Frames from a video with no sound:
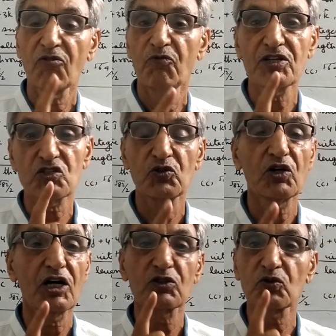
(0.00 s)
which you
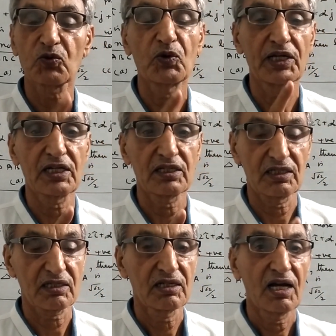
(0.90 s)
have to
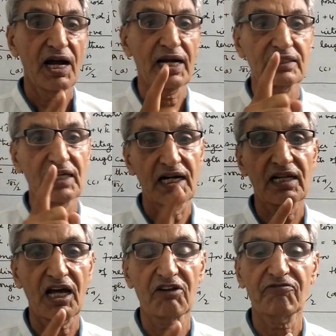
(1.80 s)
collinear, and that
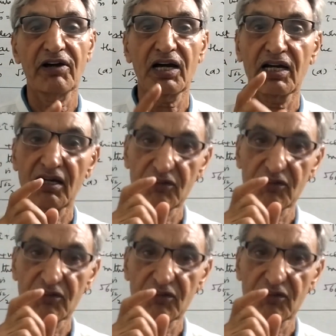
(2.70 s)
alpha